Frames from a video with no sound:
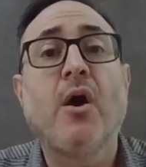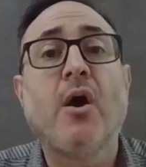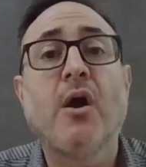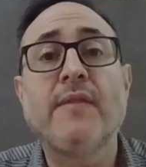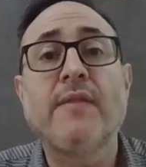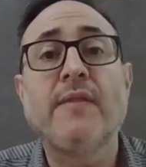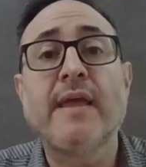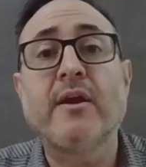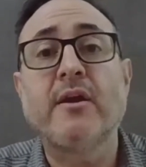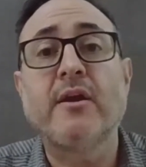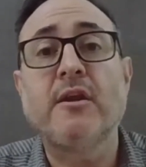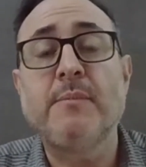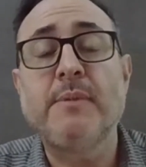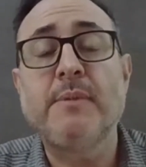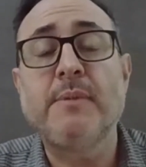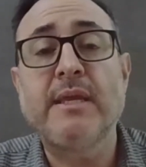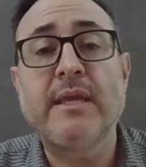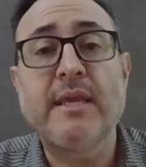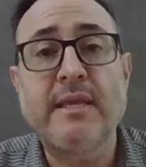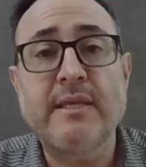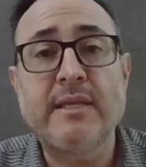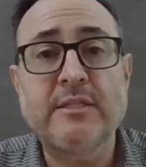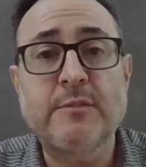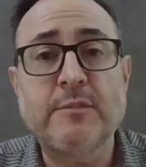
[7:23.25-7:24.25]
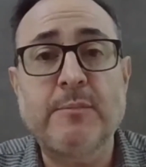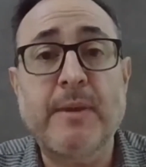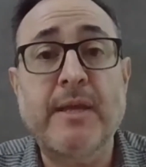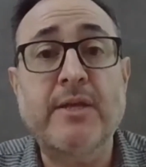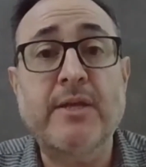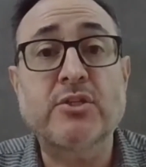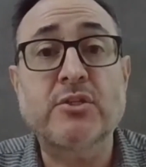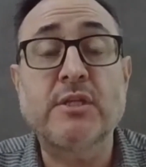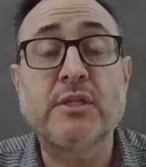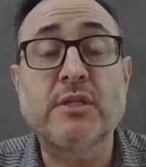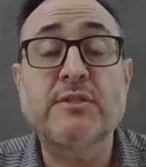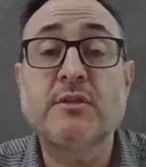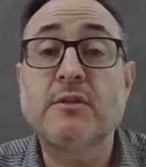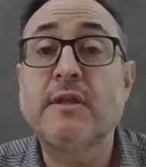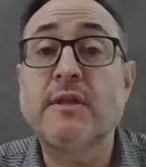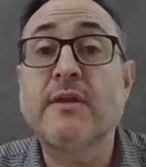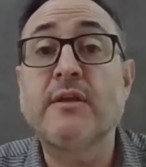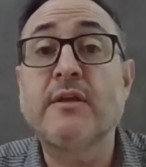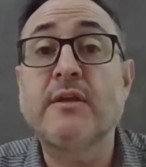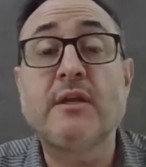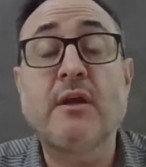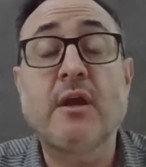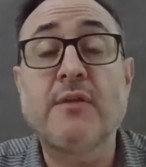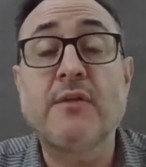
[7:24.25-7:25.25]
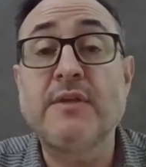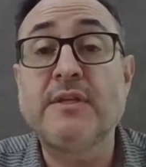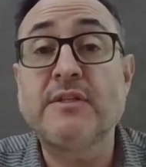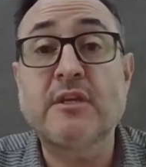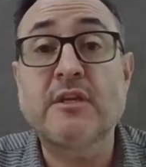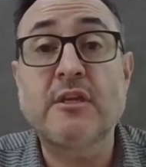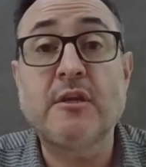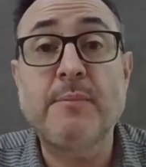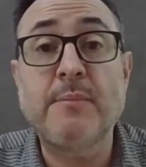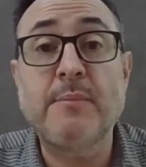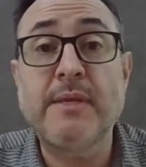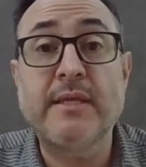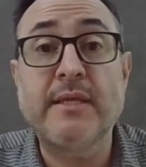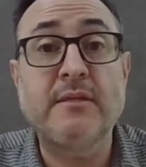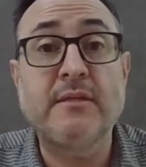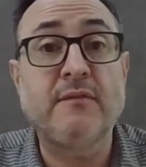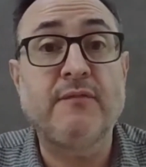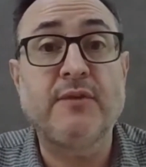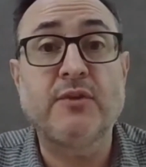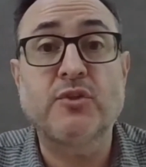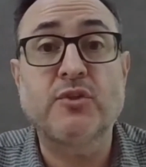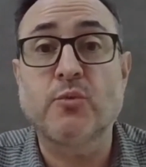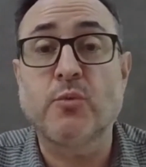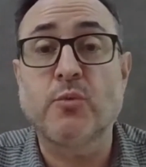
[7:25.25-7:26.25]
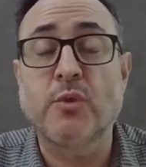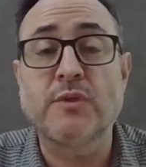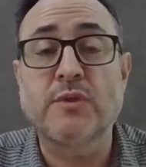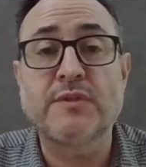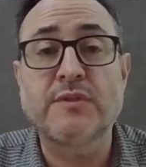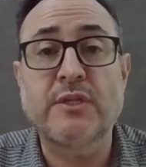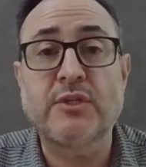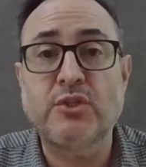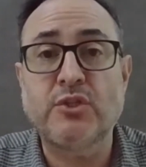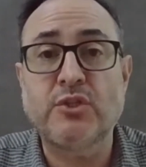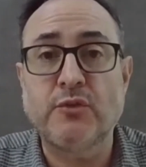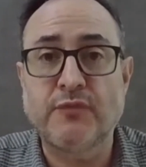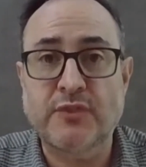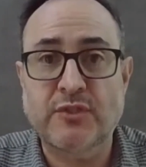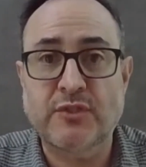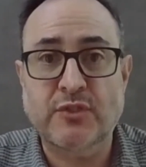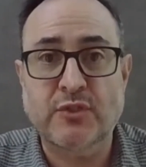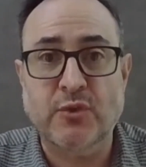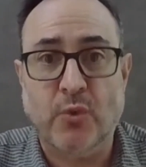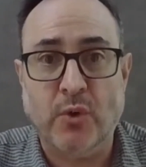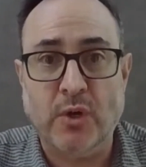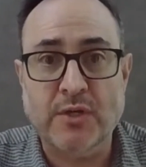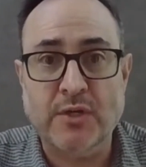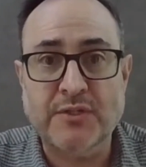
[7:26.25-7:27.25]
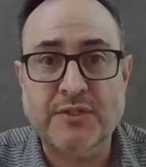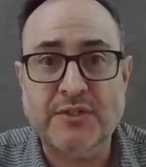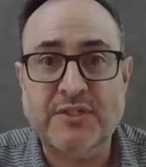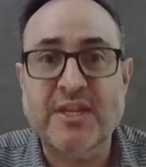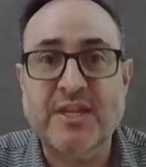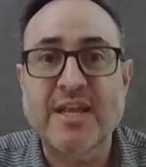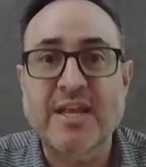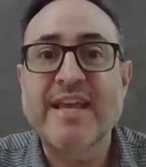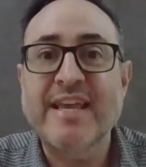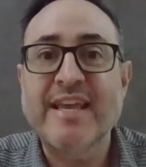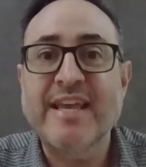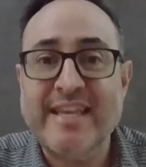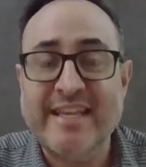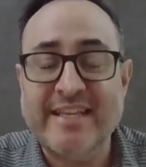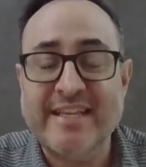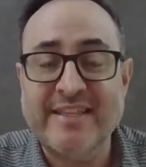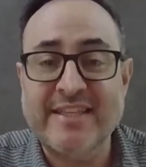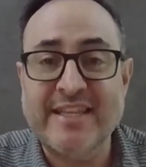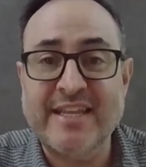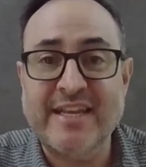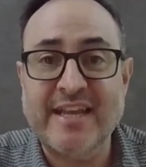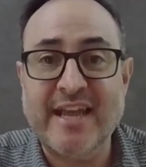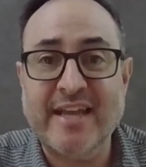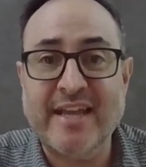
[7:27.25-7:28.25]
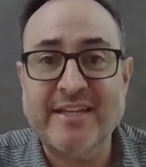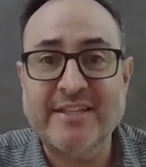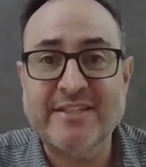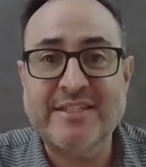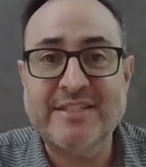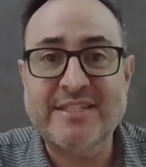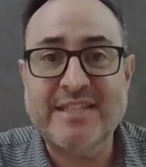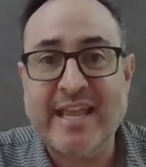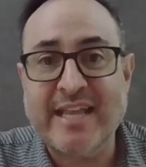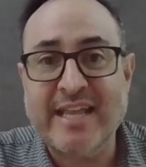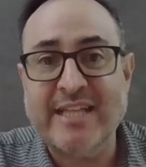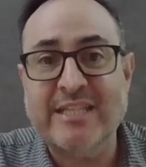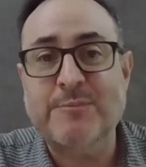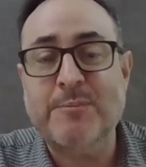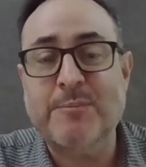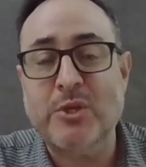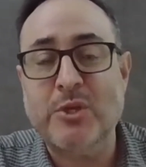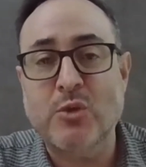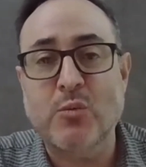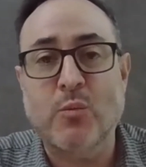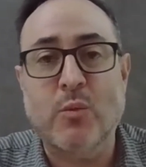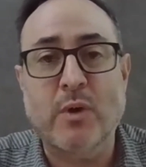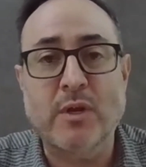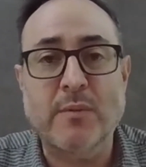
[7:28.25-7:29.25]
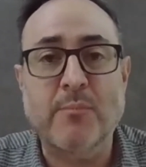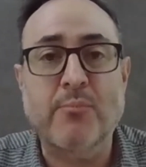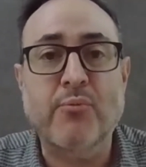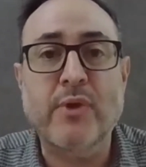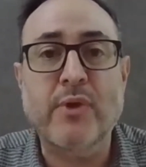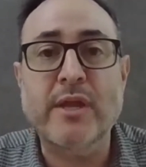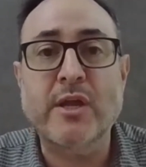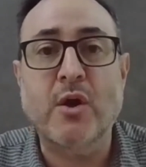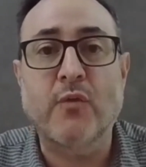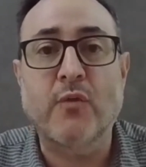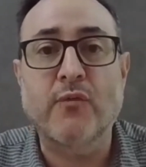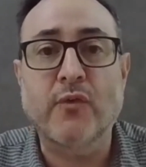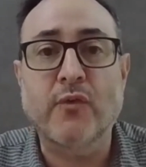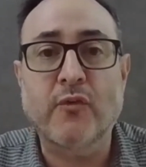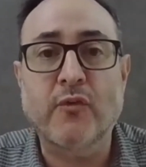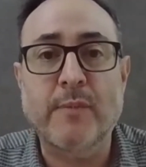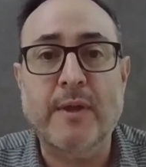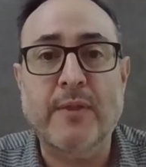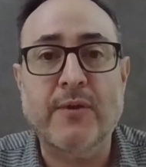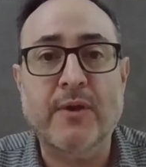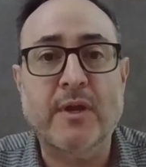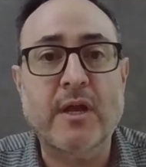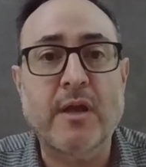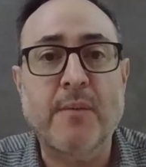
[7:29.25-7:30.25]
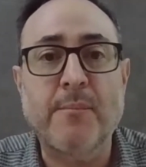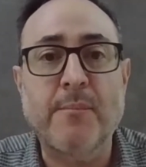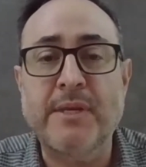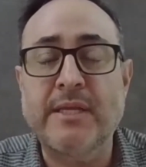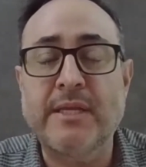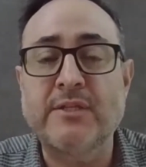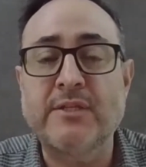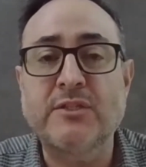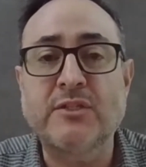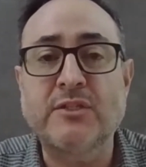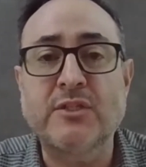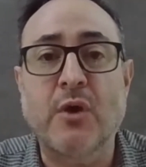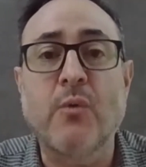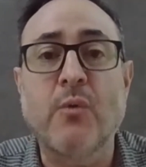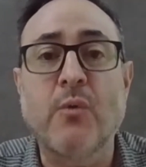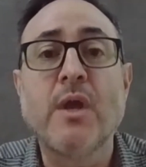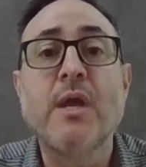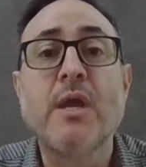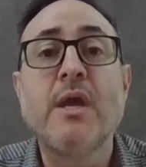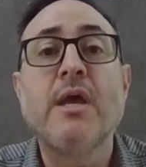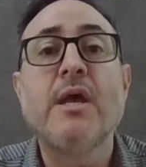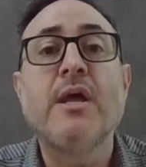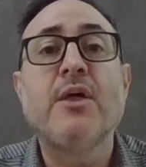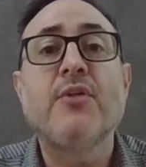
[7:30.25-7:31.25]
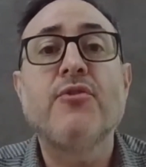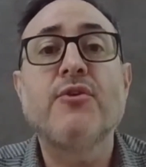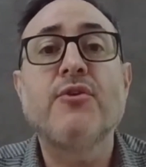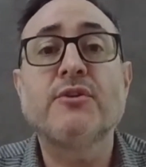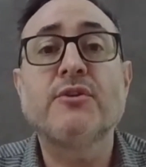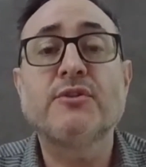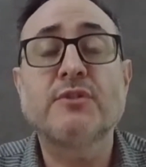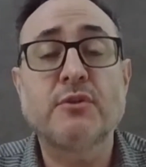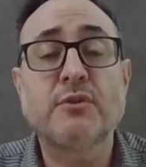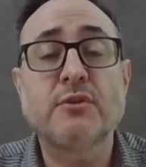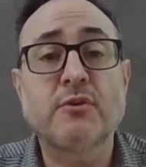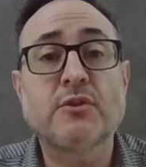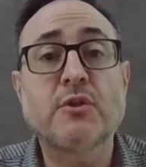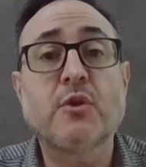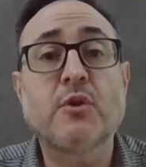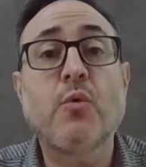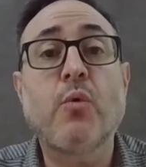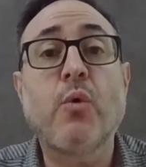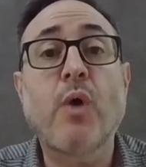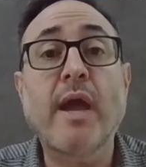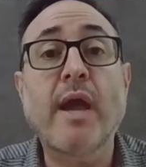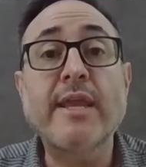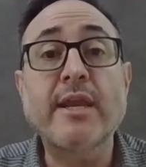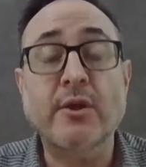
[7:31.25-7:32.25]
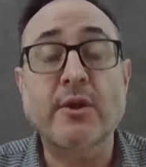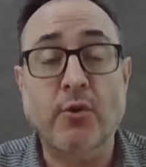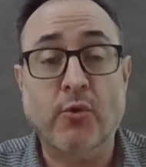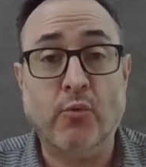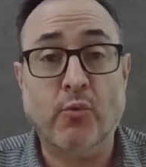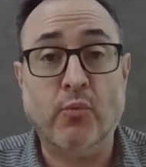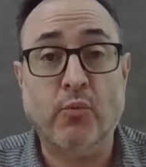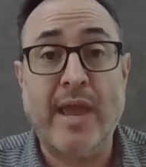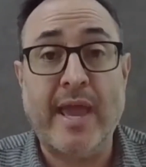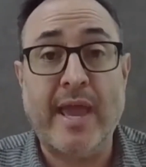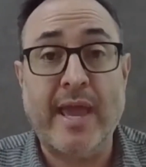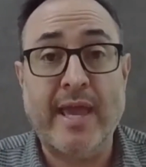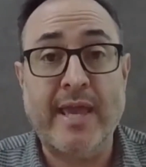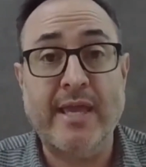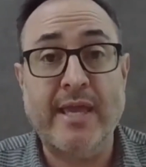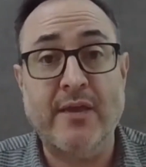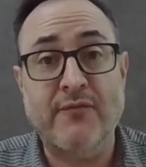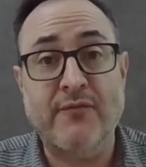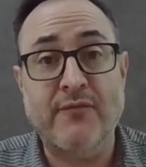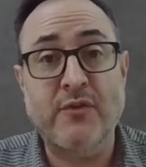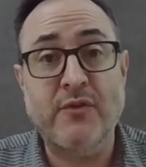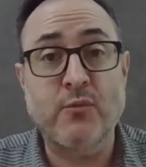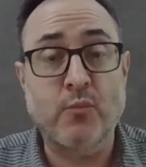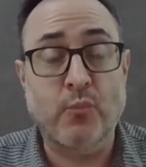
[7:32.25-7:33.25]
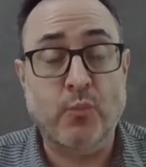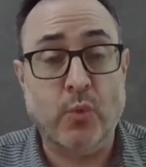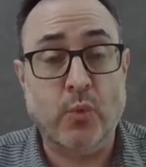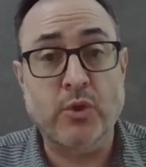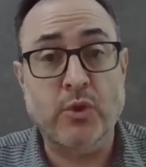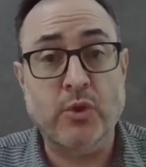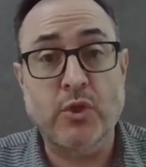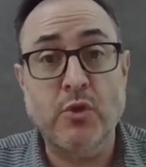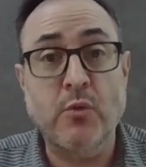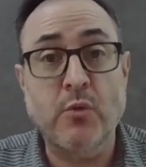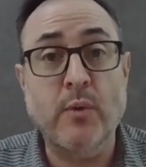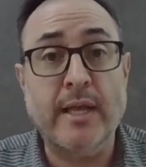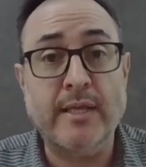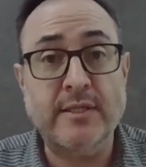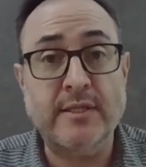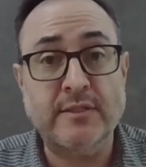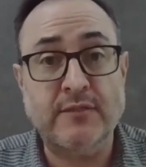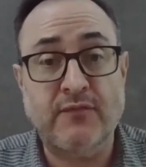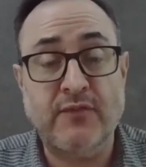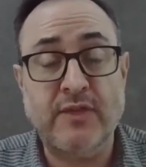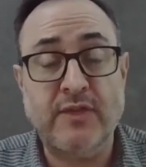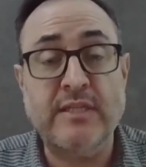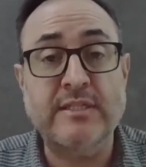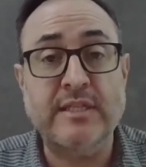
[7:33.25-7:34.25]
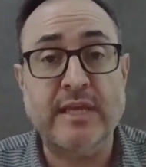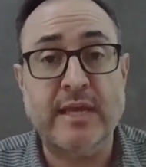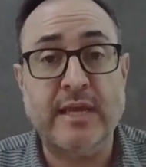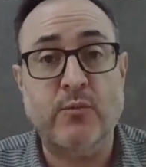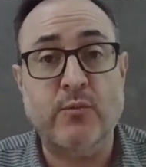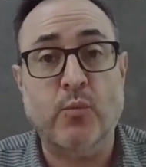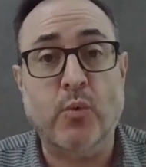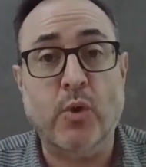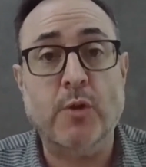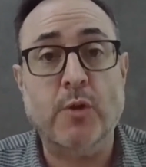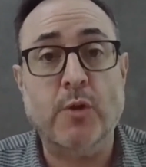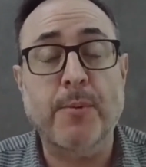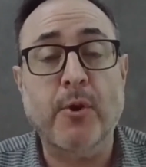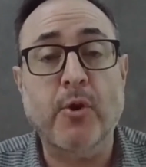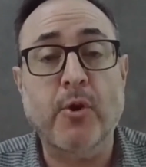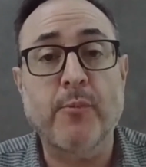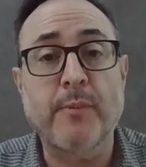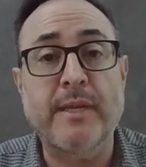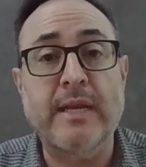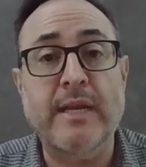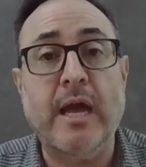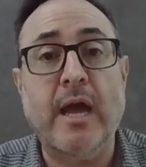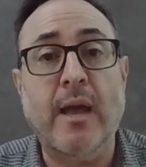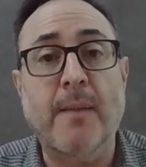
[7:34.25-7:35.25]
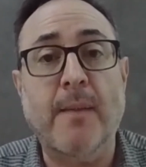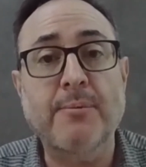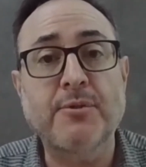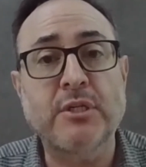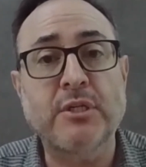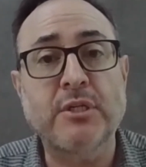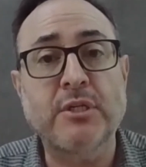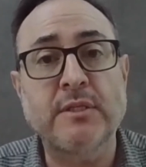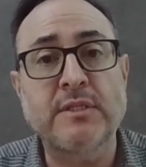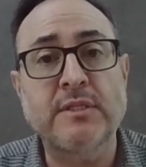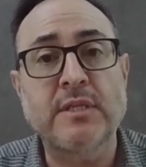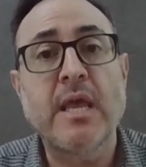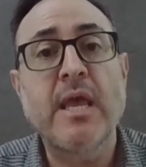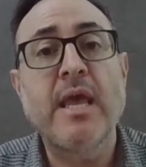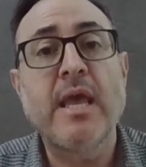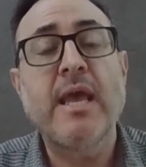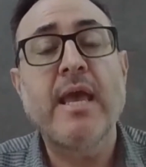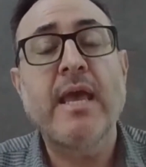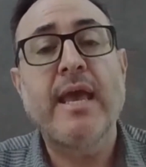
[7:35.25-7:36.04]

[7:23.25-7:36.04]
Are they going to be key specialists? Are these going to be individuals that you've sourced in the United States, but you want to bring over from other companies? So there's quite an array of US visa and work permit options.